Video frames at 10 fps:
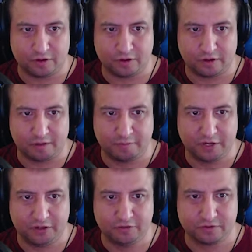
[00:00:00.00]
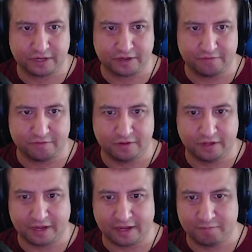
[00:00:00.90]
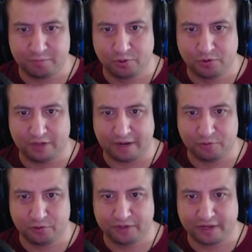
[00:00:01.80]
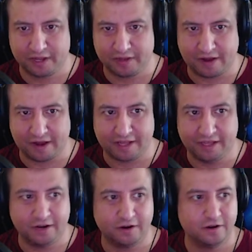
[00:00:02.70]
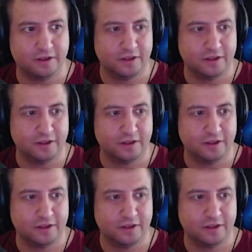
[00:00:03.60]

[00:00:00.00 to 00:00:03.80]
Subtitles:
I'm going to use like I pulled the color out of here.